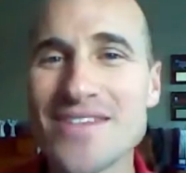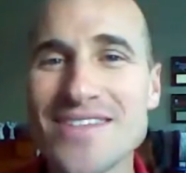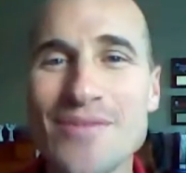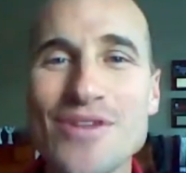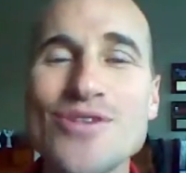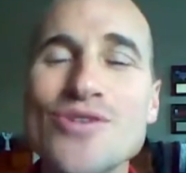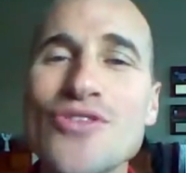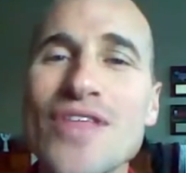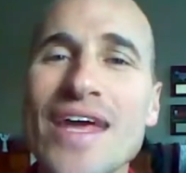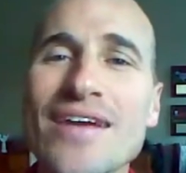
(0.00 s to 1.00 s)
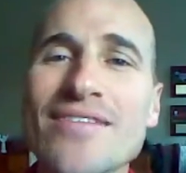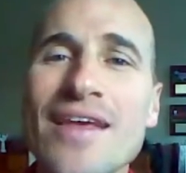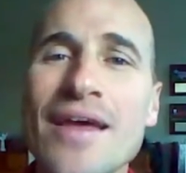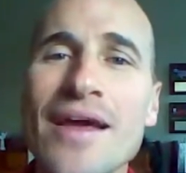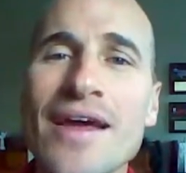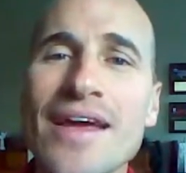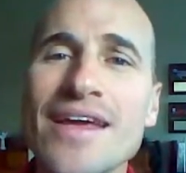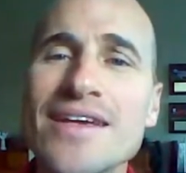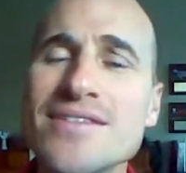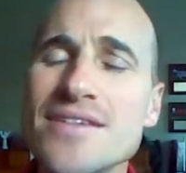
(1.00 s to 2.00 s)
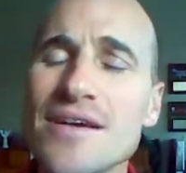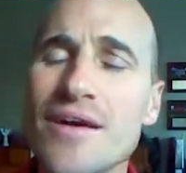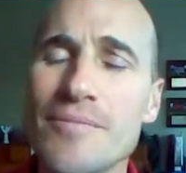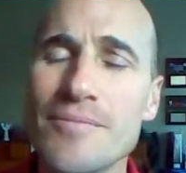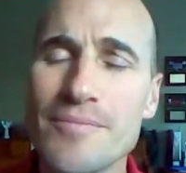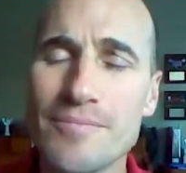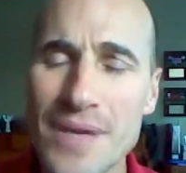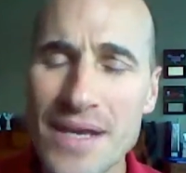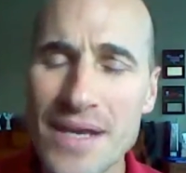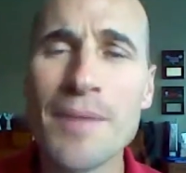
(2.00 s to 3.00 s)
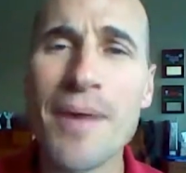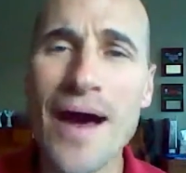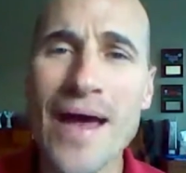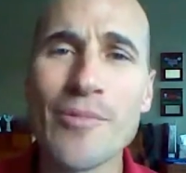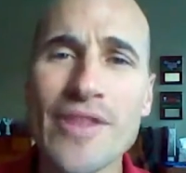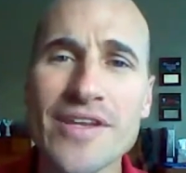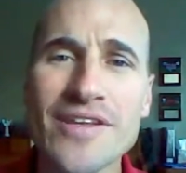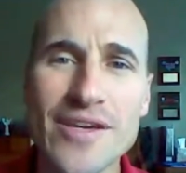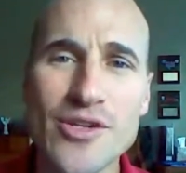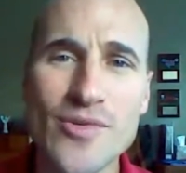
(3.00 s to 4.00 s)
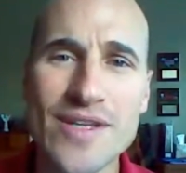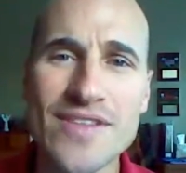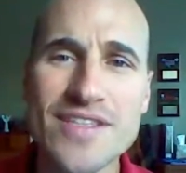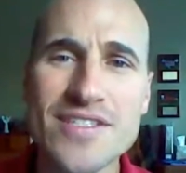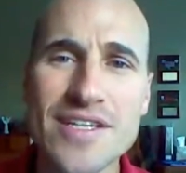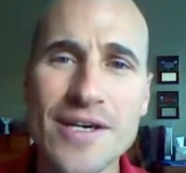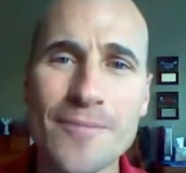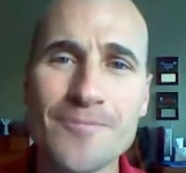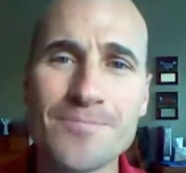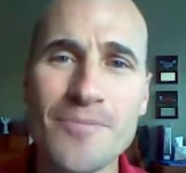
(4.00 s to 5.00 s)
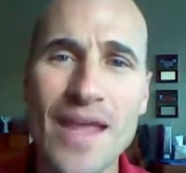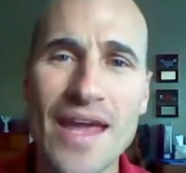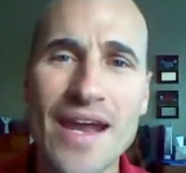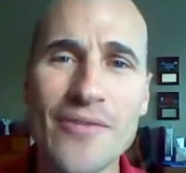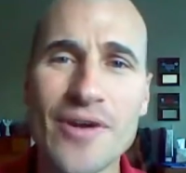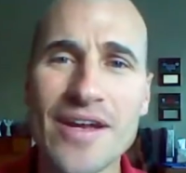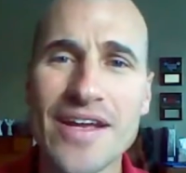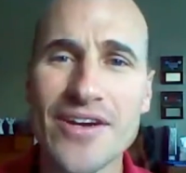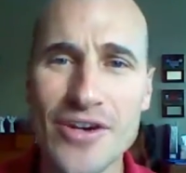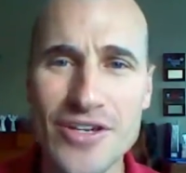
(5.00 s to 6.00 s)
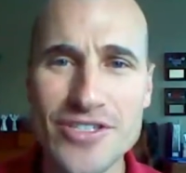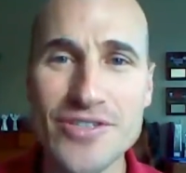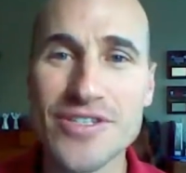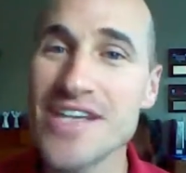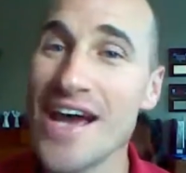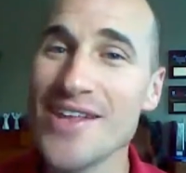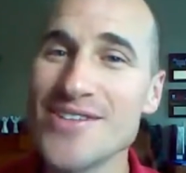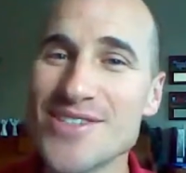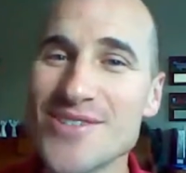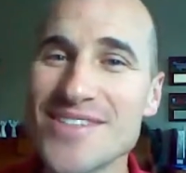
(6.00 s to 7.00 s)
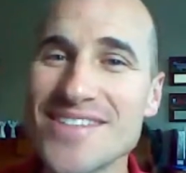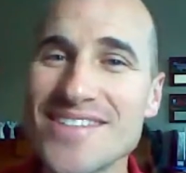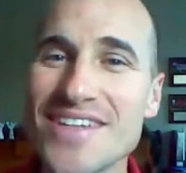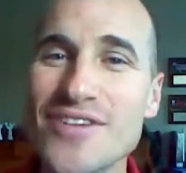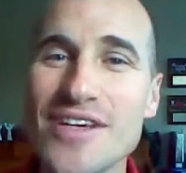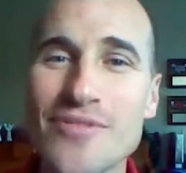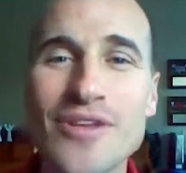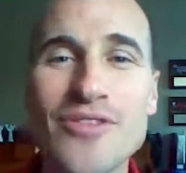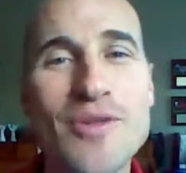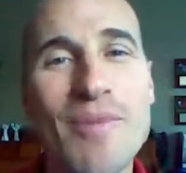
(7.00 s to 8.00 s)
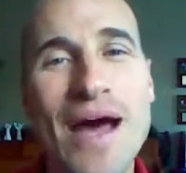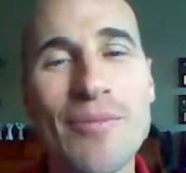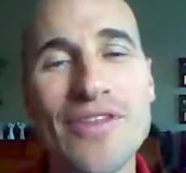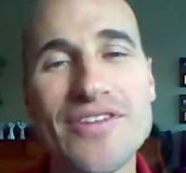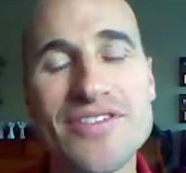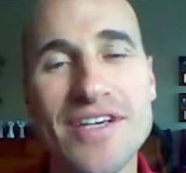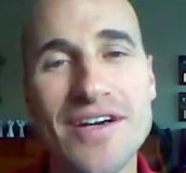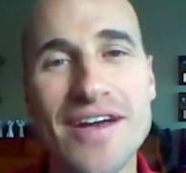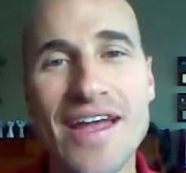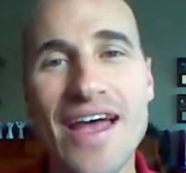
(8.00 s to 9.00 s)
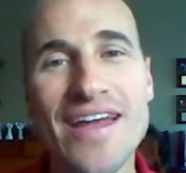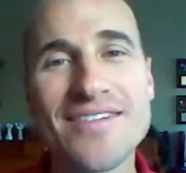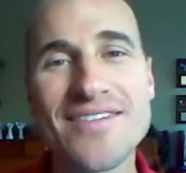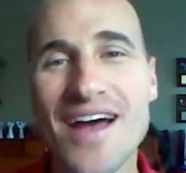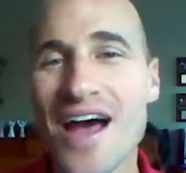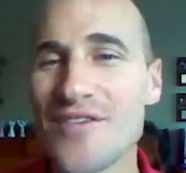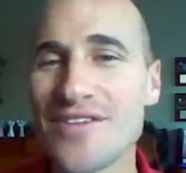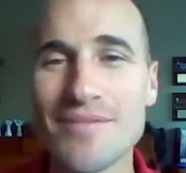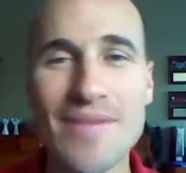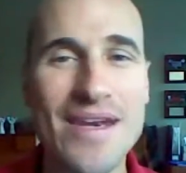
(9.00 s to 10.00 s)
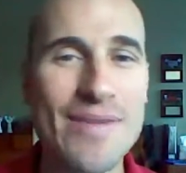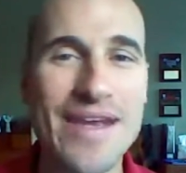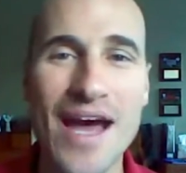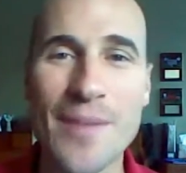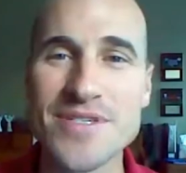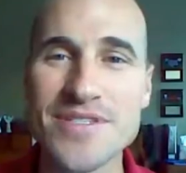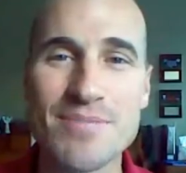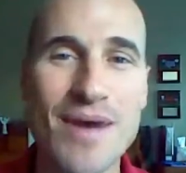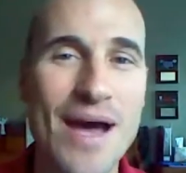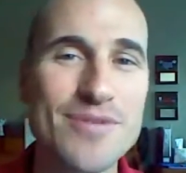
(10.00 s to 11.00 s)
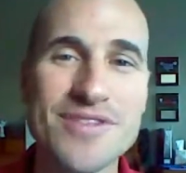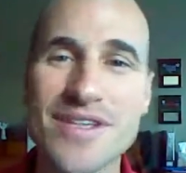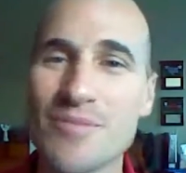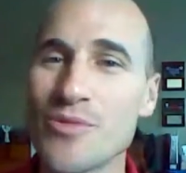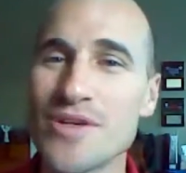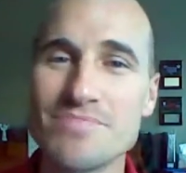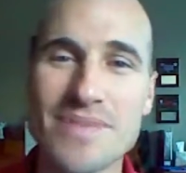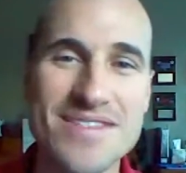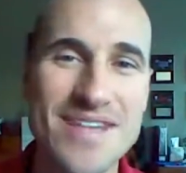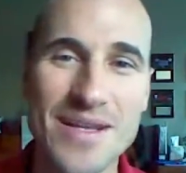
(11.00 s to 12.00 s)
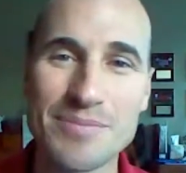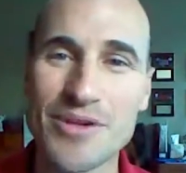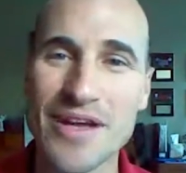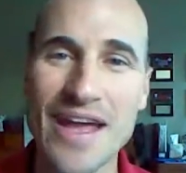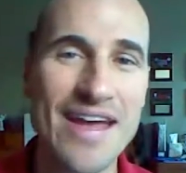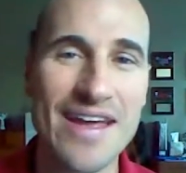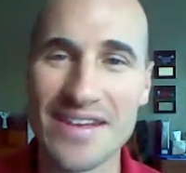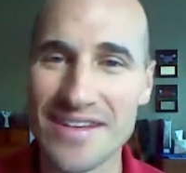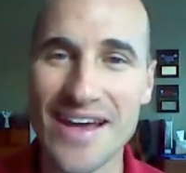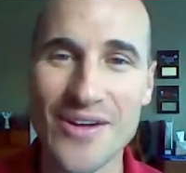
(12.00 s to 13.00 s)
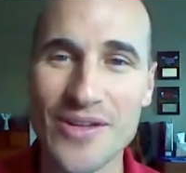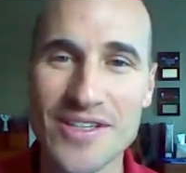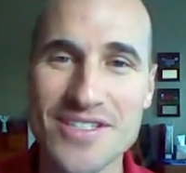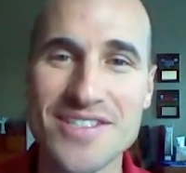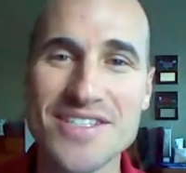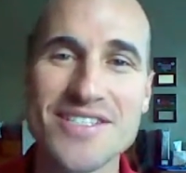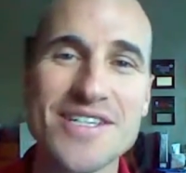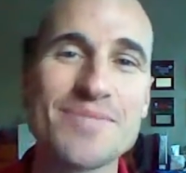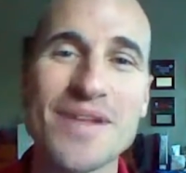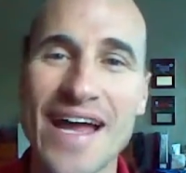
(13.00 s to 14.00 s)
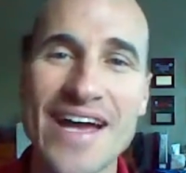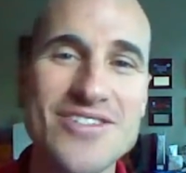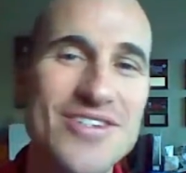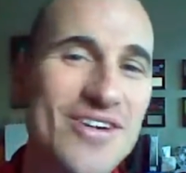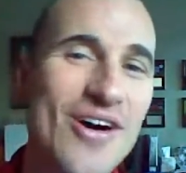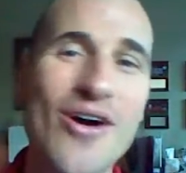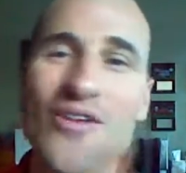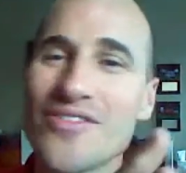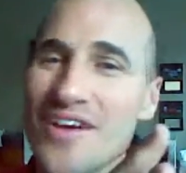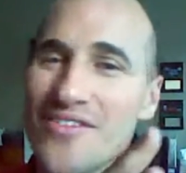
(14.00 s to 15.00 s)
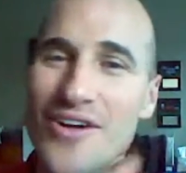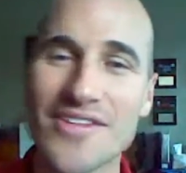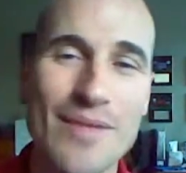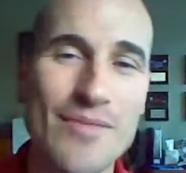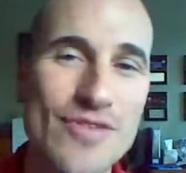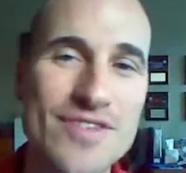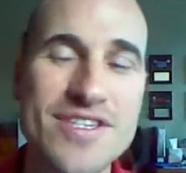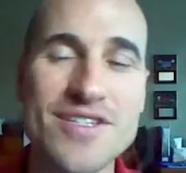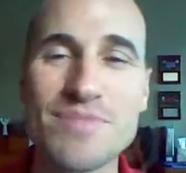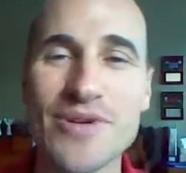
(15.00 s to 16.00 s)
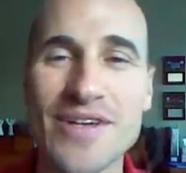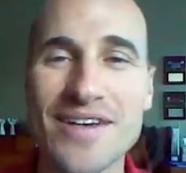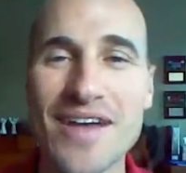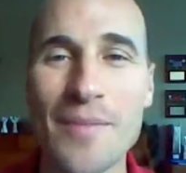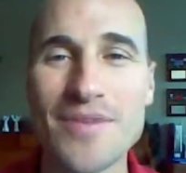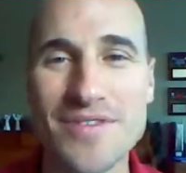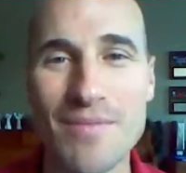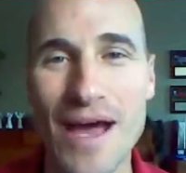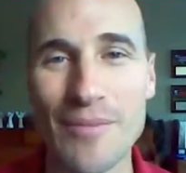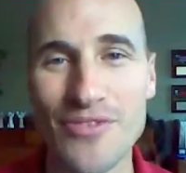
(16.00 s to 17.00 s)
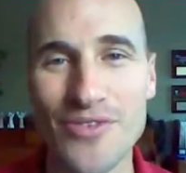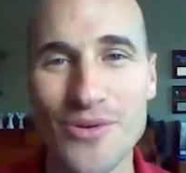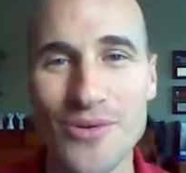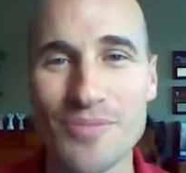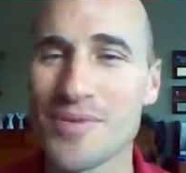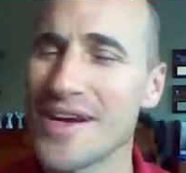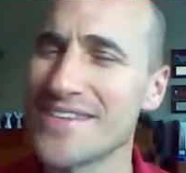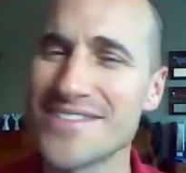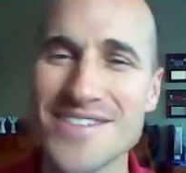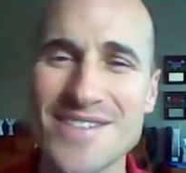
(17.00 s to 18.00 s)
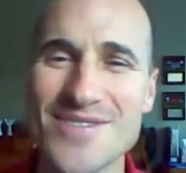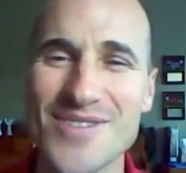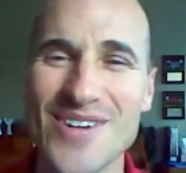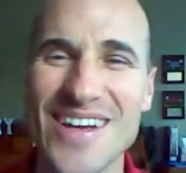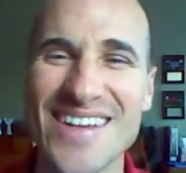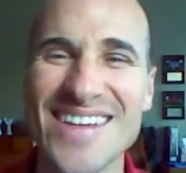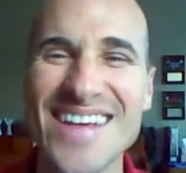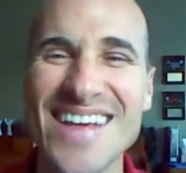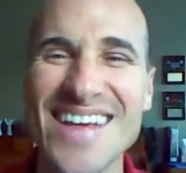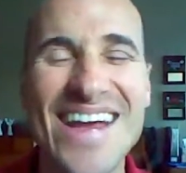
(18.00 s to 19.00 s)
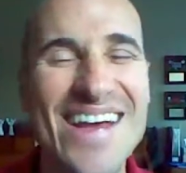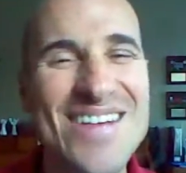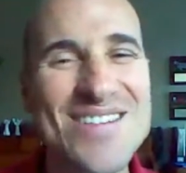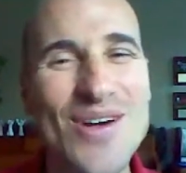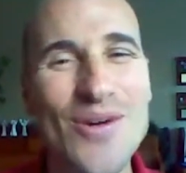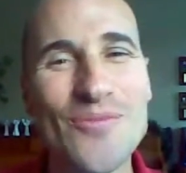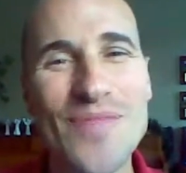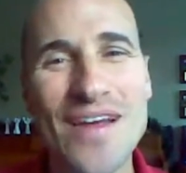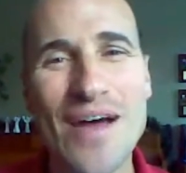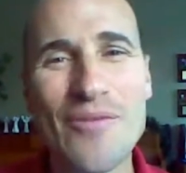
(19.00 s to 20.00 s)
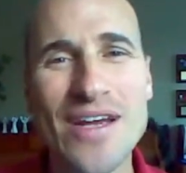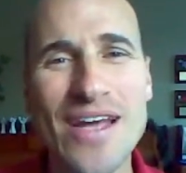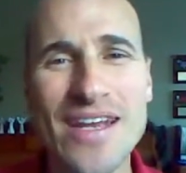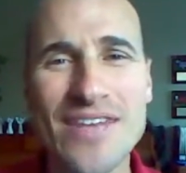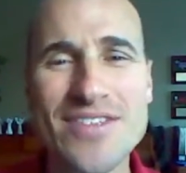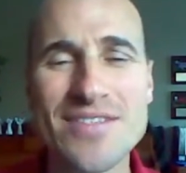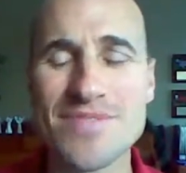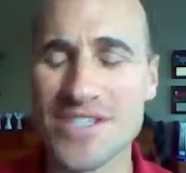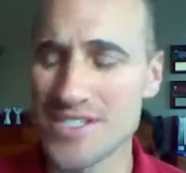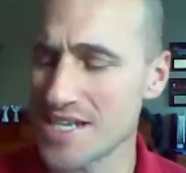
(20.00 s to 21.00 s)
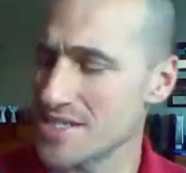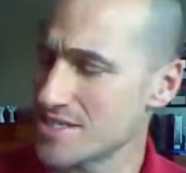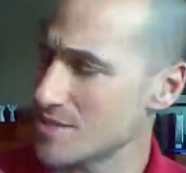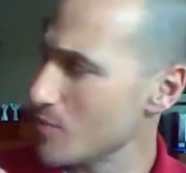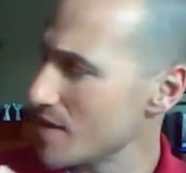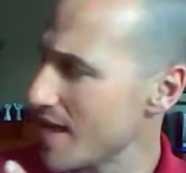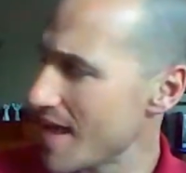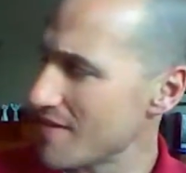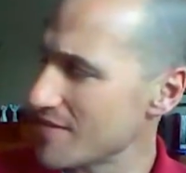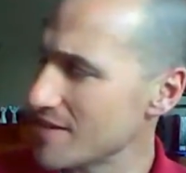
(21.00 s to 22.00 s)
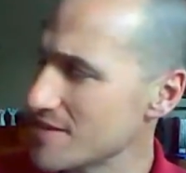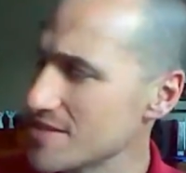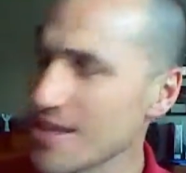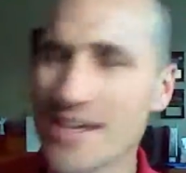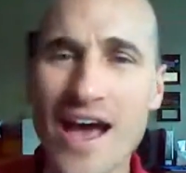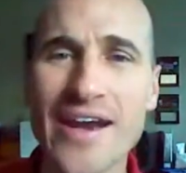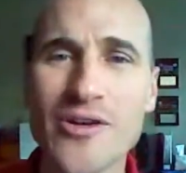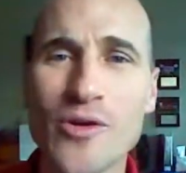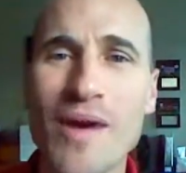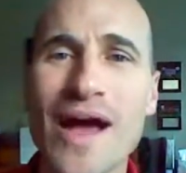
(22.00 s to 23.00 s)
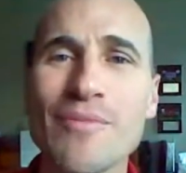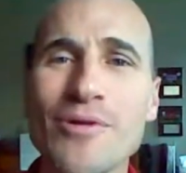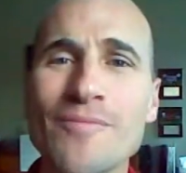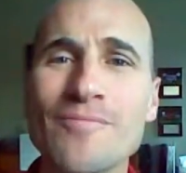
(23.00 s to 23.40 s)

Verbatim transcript: time to do new things, is uh, picking a Bible that you'd like to read this year. And I want to encourage you and challenge you to see if you can read through the Bible this year. And there's obviously many, many options. The Bible is the number one best-selling book, eh, not only just this year but last year and all of all time. There's over six billion copies of the Bible sold. Praise Jesus for it. So I want to kind of give you some suggestions. The one I have here is a canonical Bible,